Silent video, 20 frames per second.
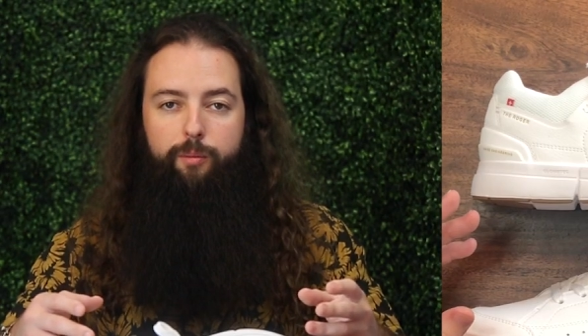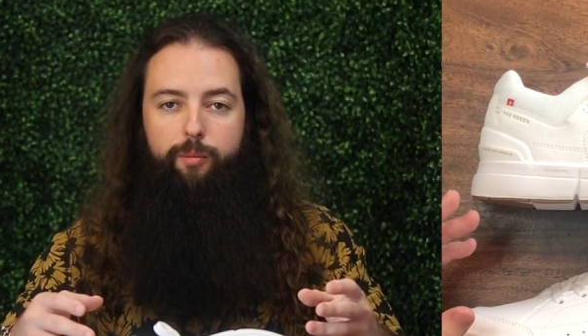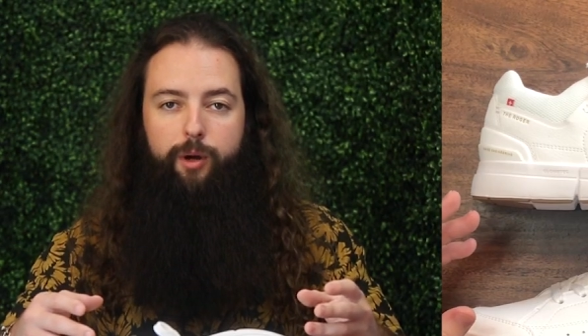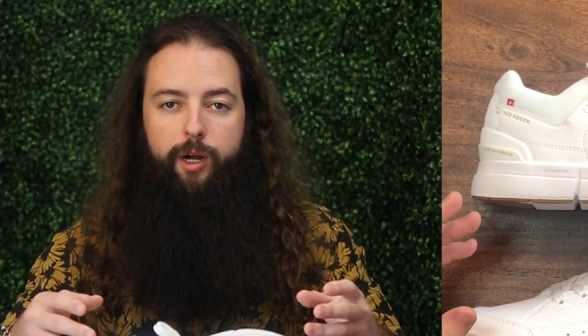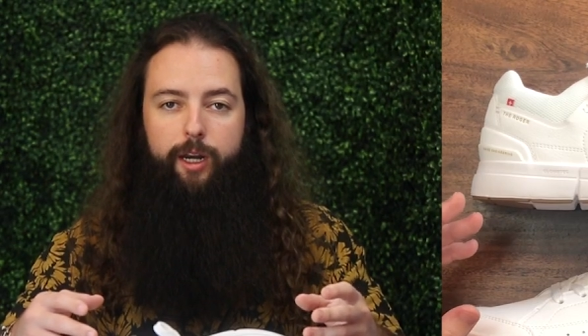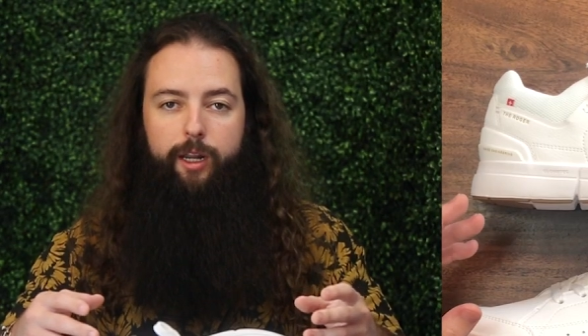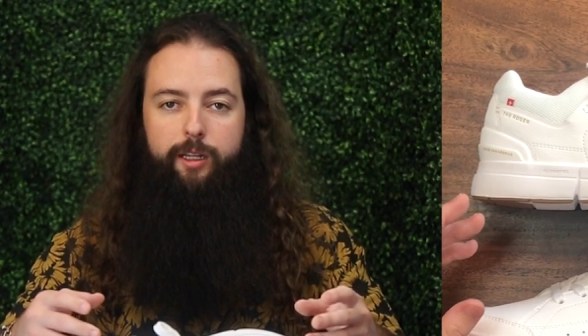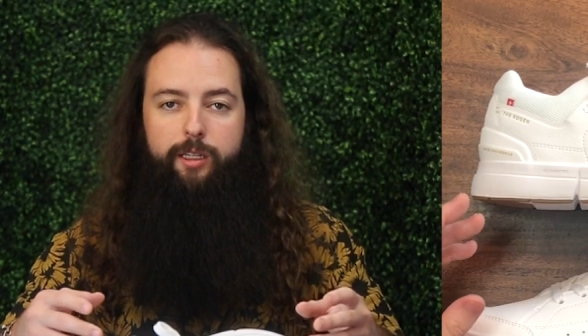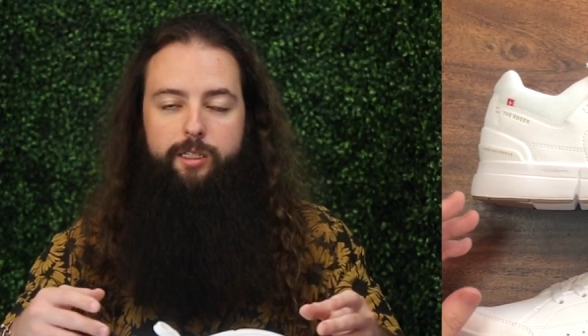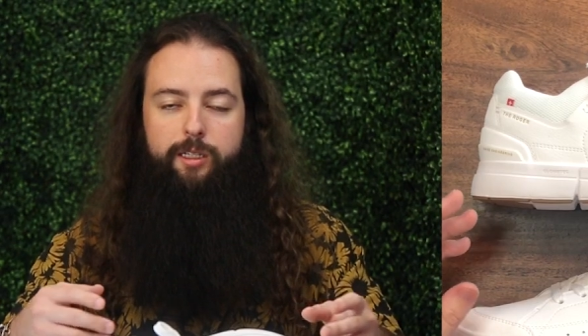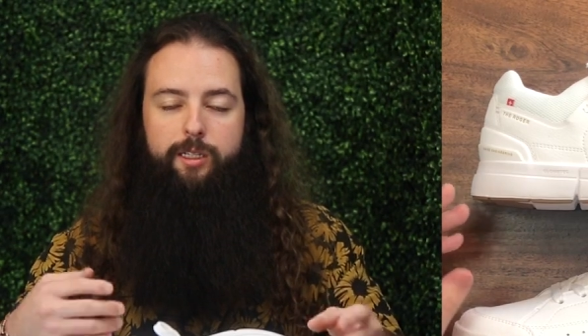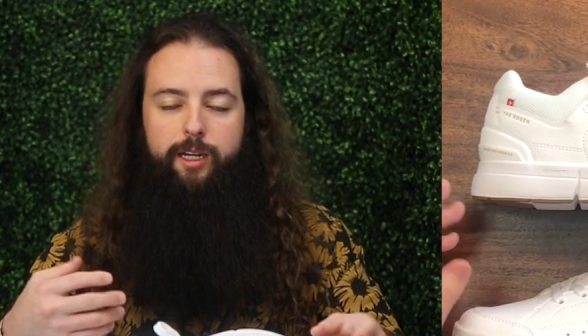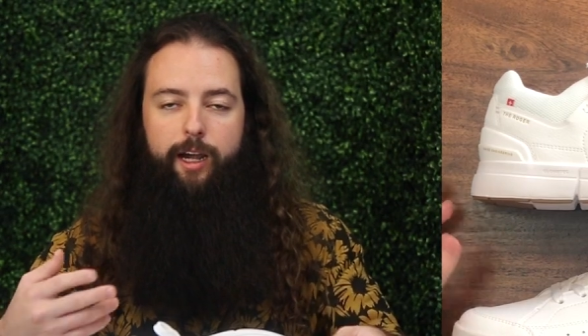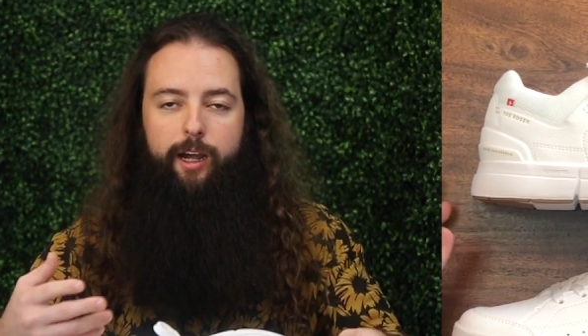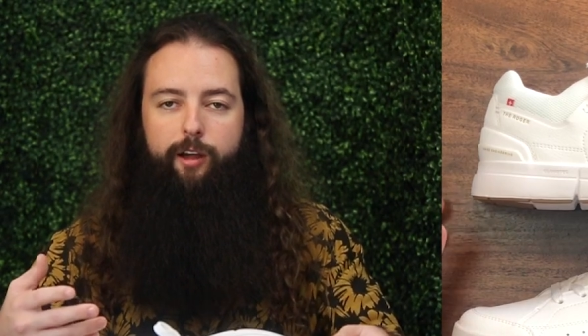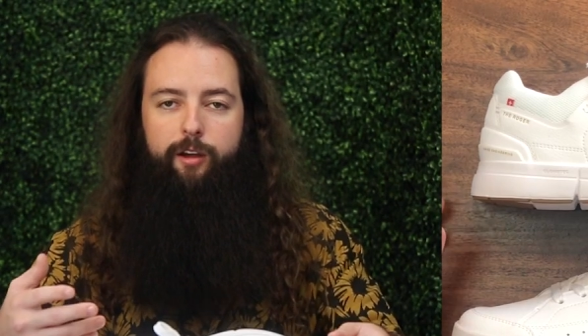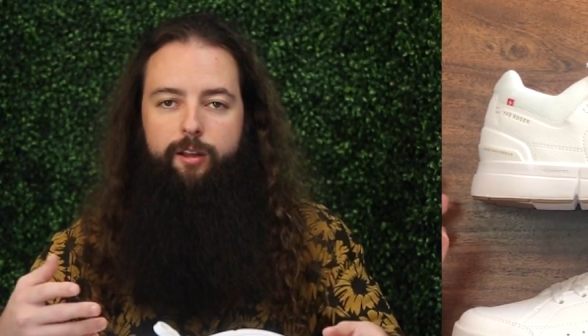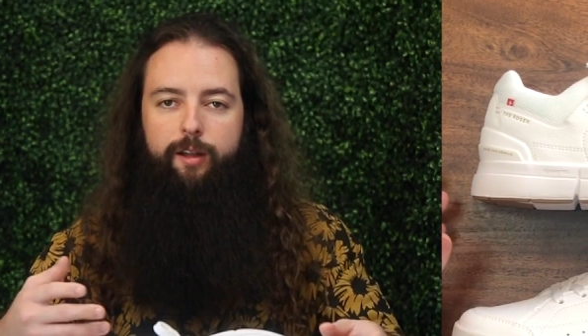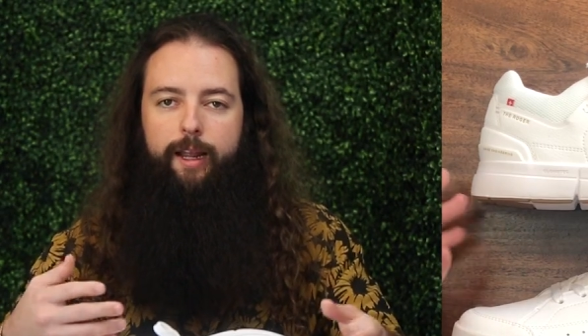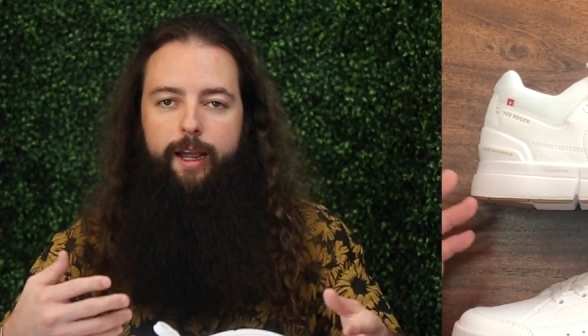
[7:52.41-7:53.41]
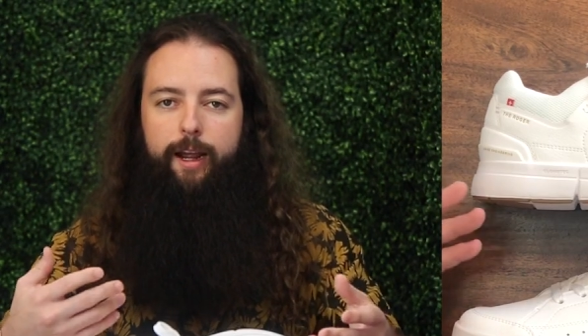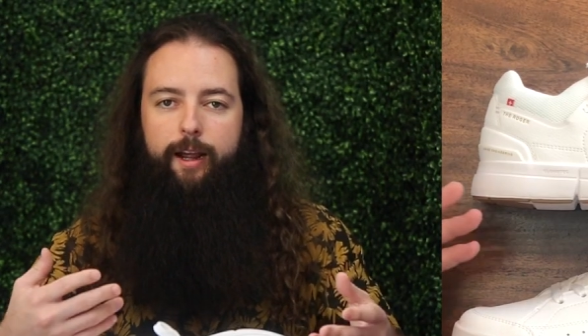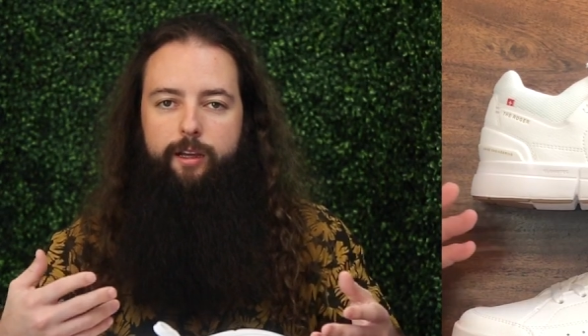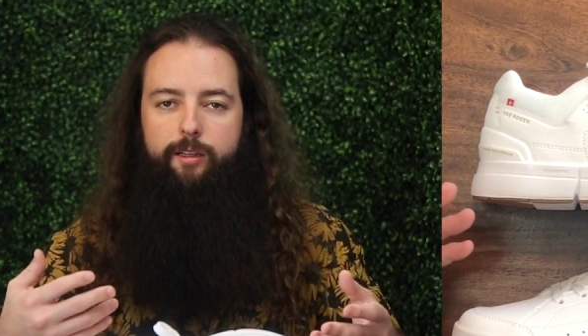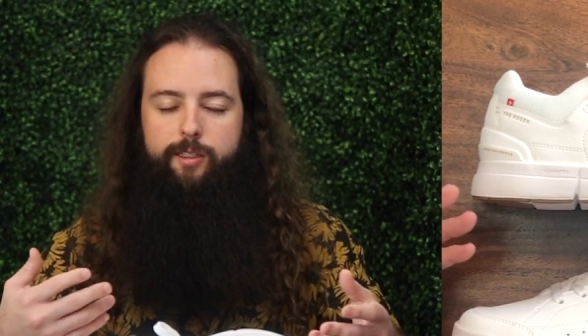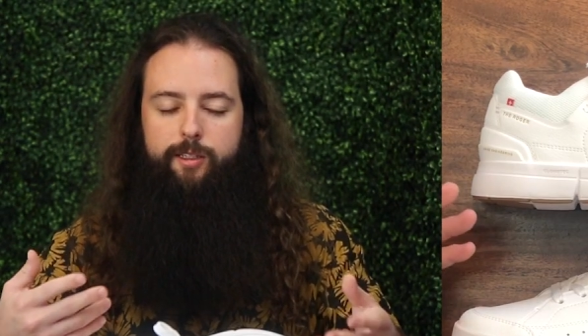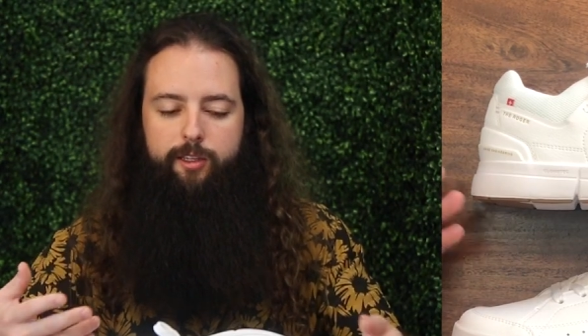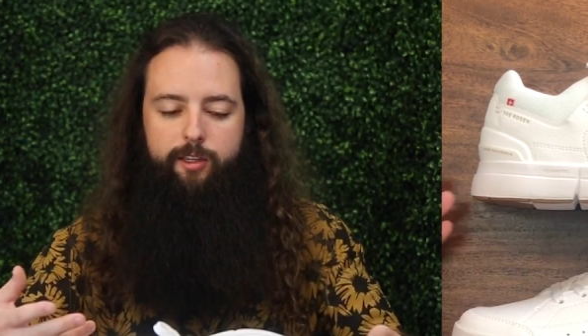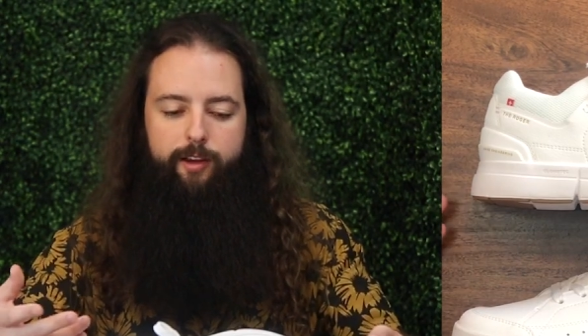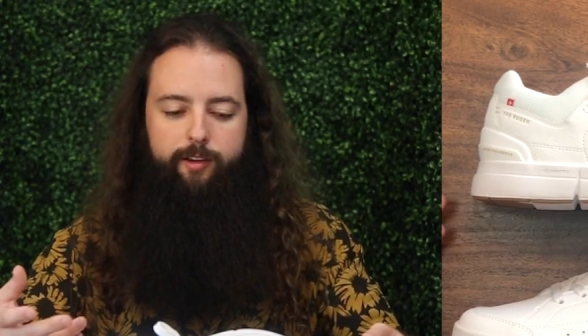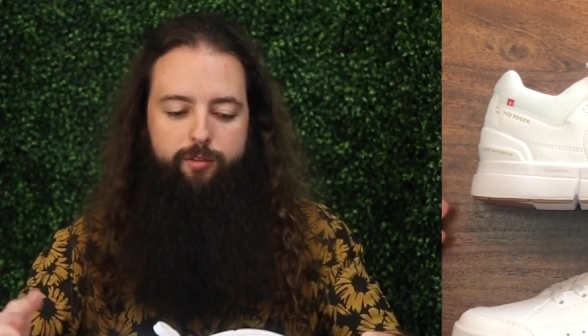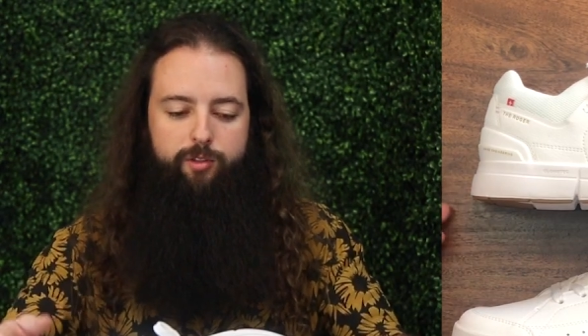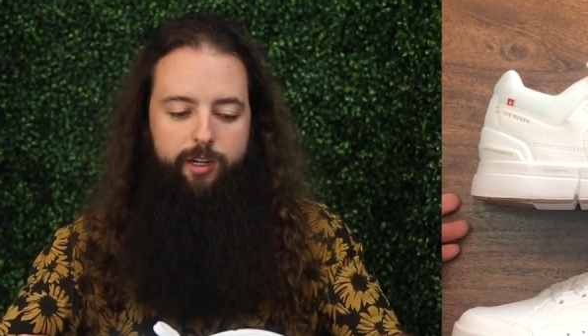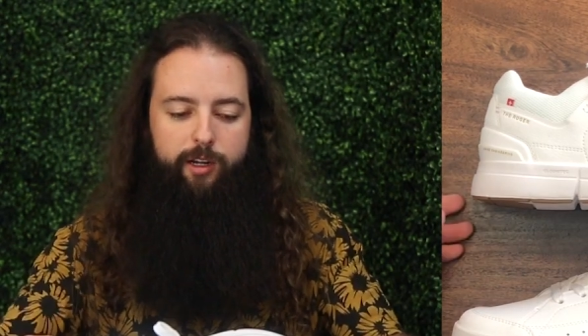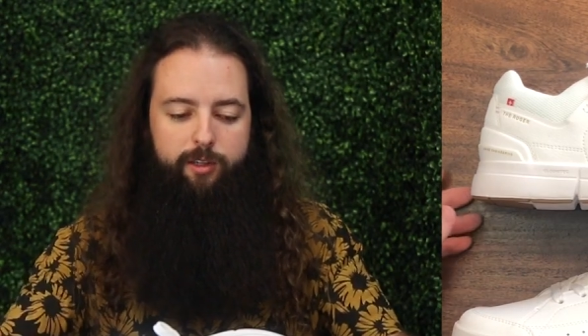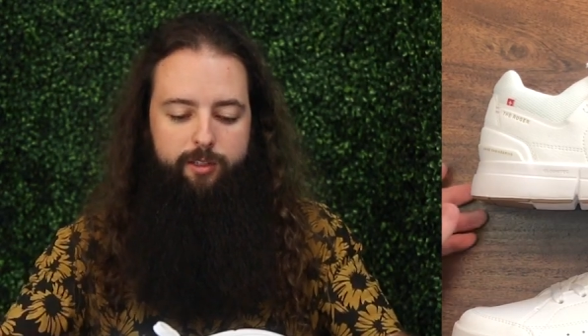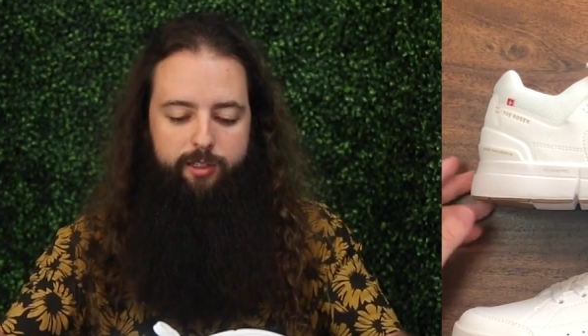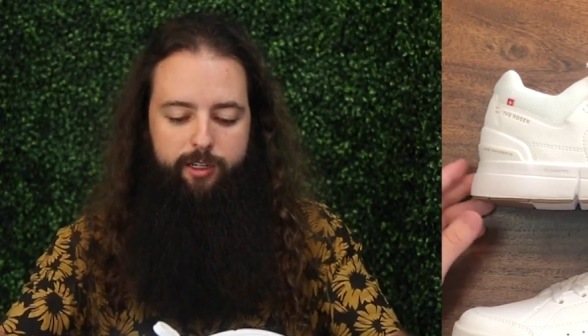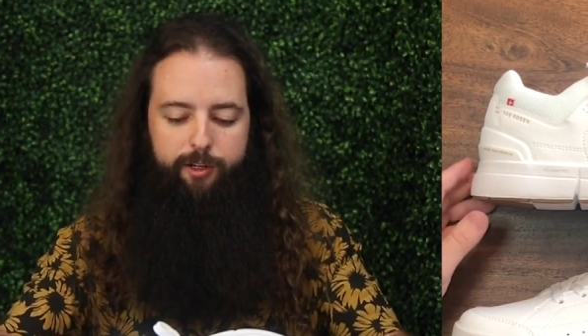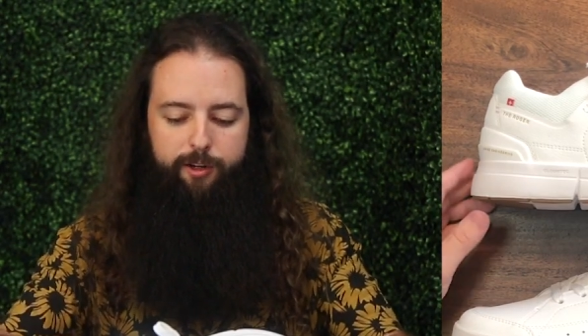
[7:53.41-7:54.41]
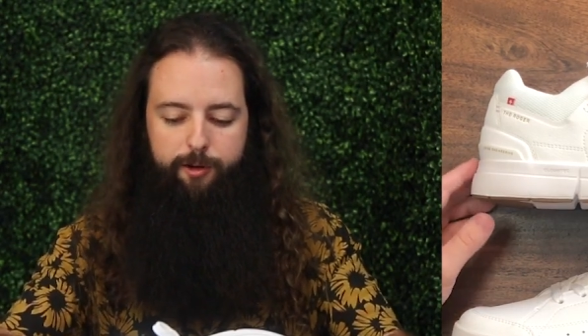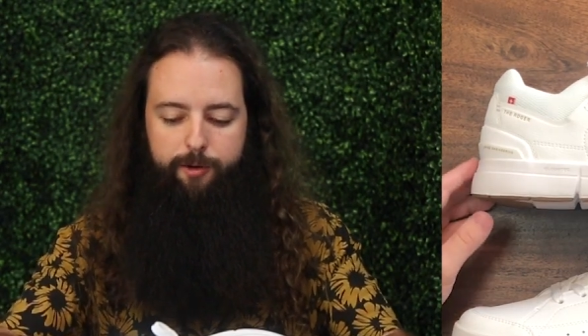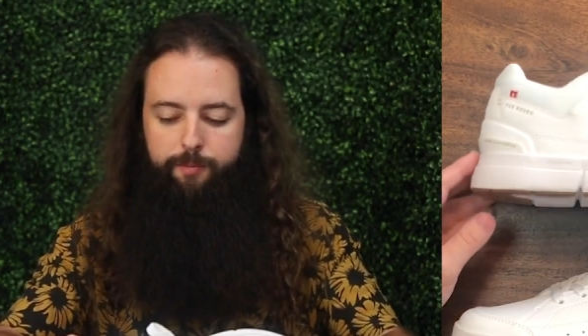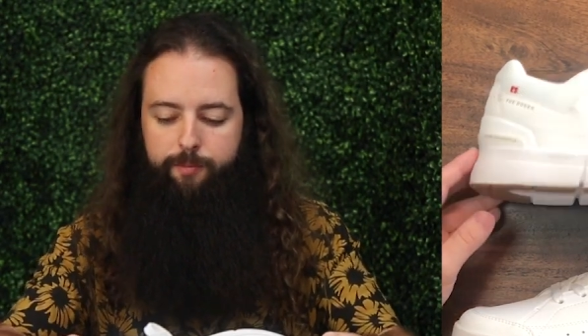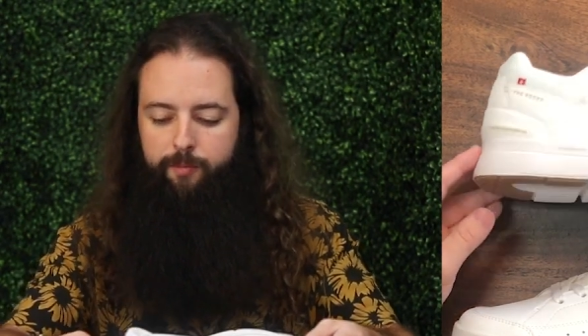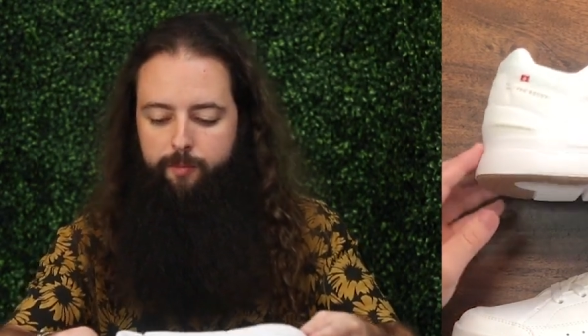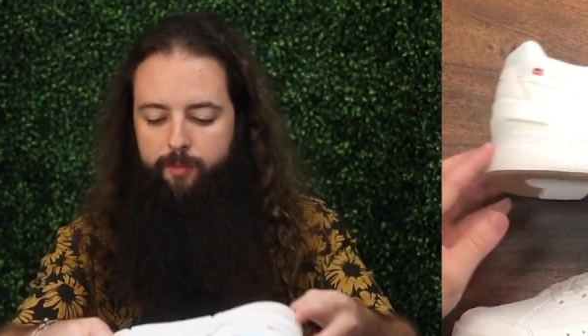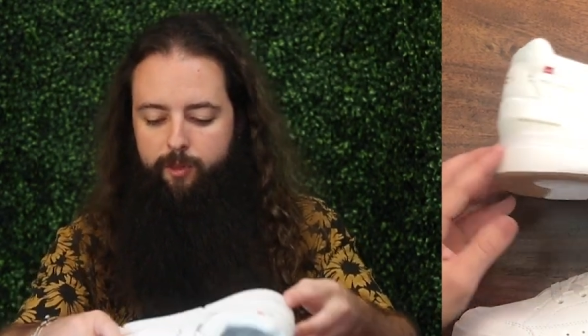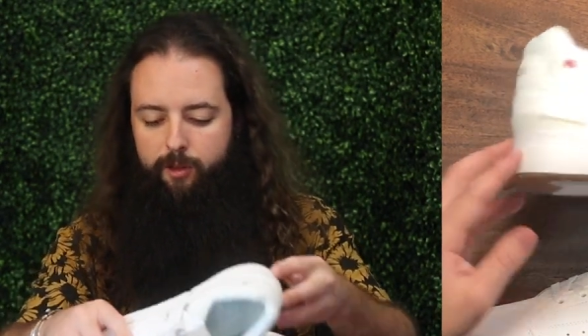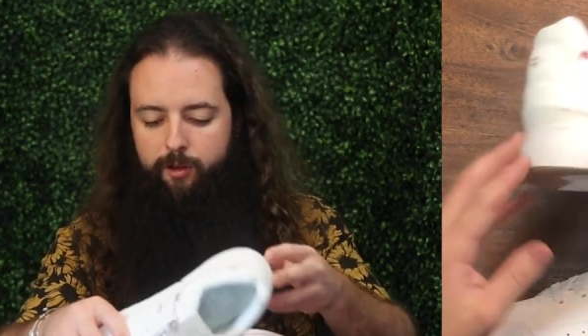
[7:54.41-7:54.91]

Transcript: but it's styled as a lifestyle sneaker.